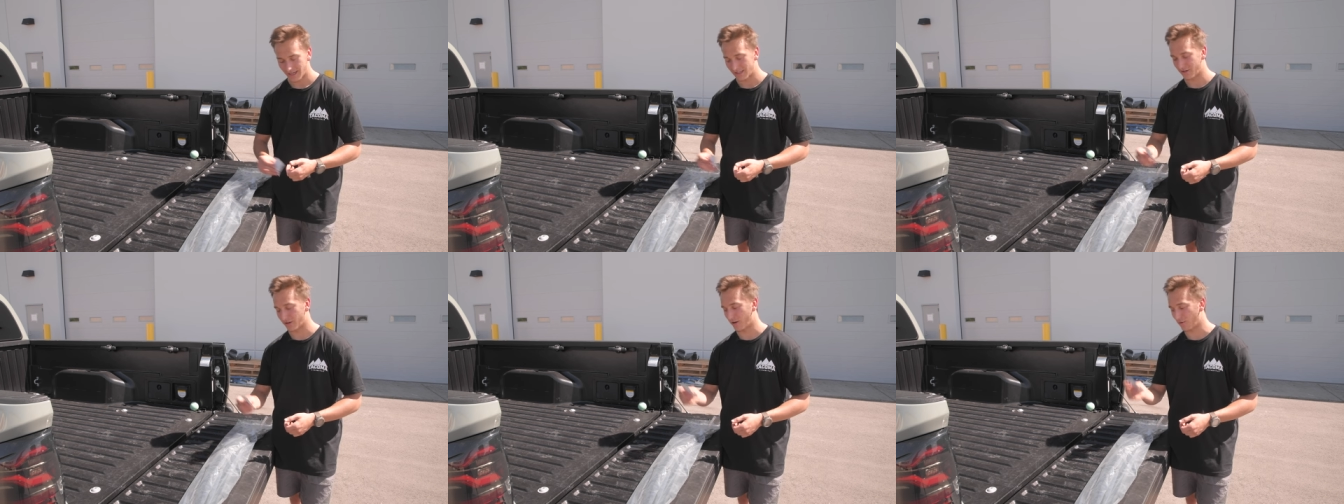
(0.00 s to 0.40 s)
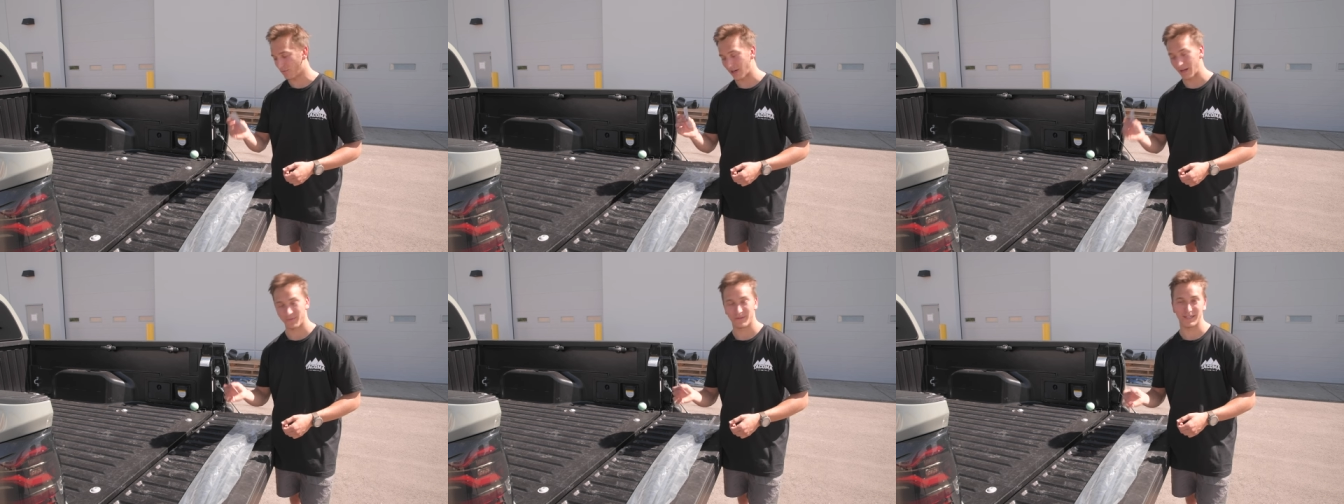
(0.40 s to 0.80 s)
So you're going to
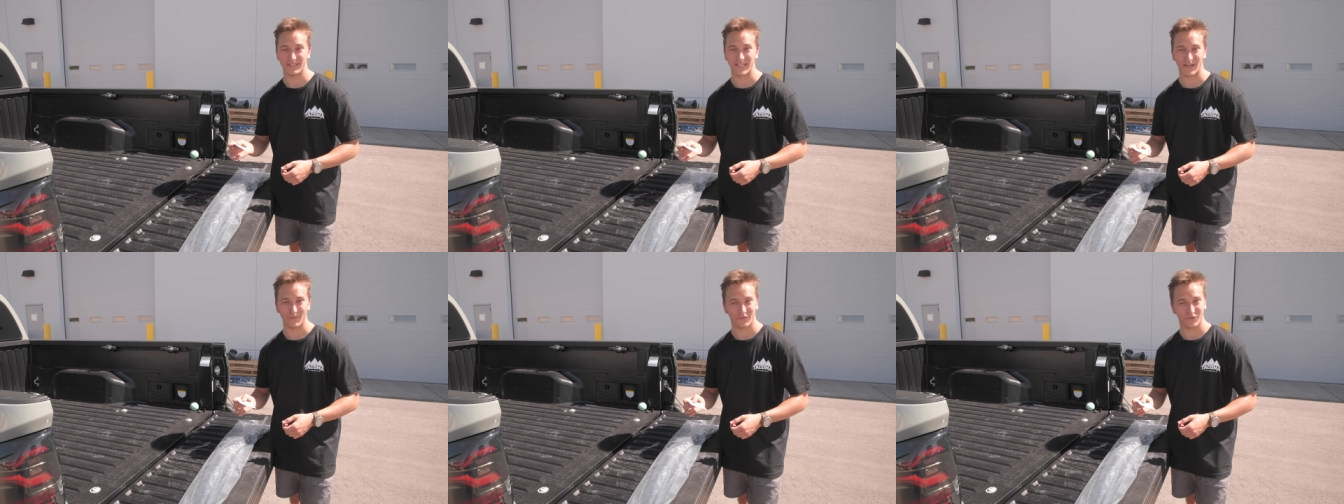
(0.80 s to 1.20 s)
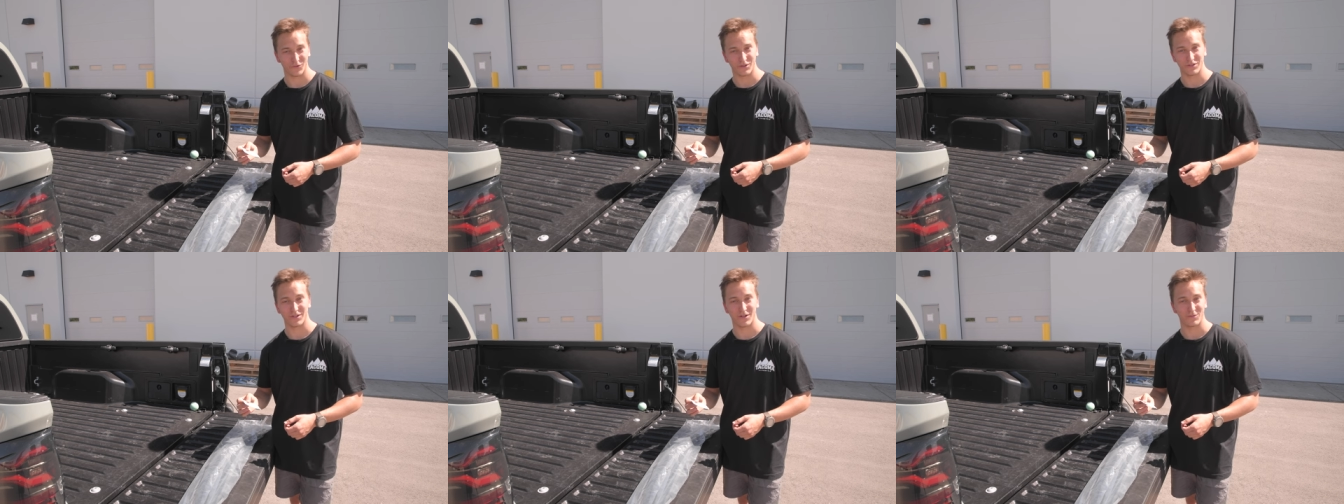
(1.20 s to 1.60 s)
wipe these down before
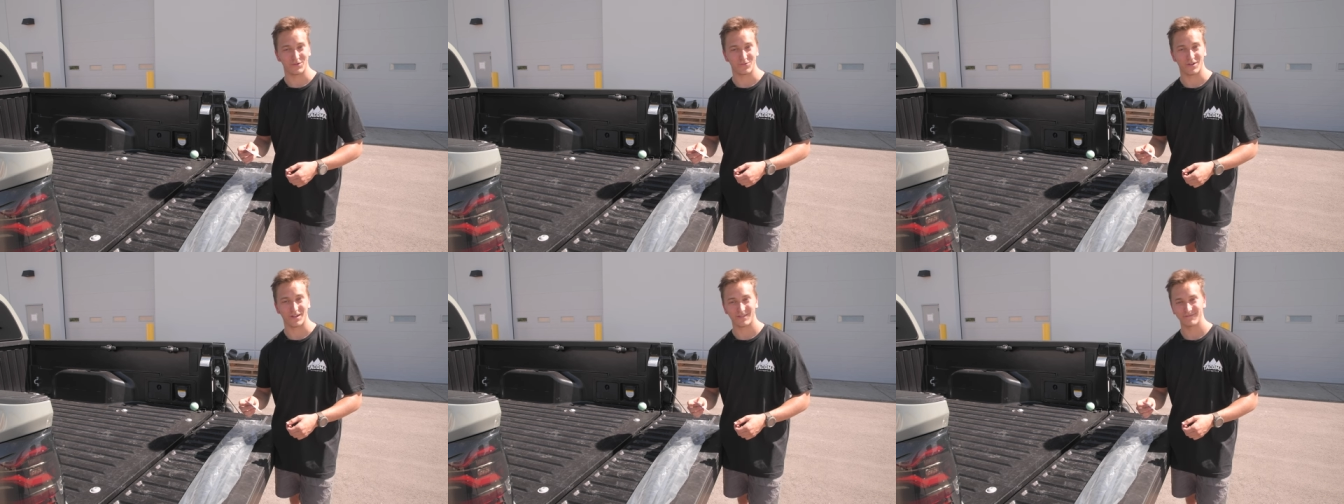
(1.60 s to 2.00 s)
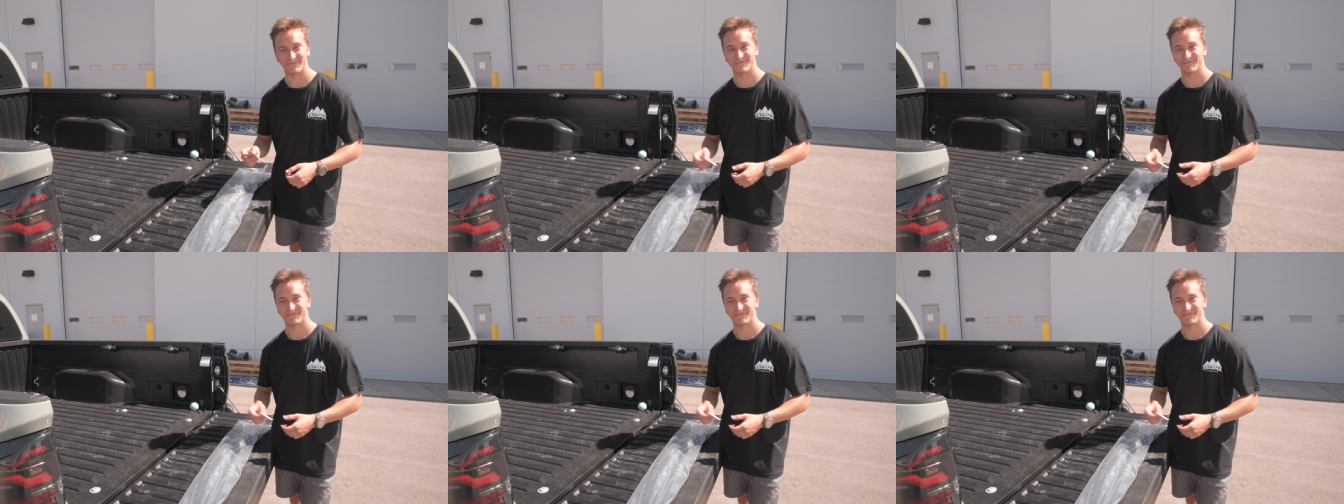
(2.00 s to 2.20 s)
you install them as well.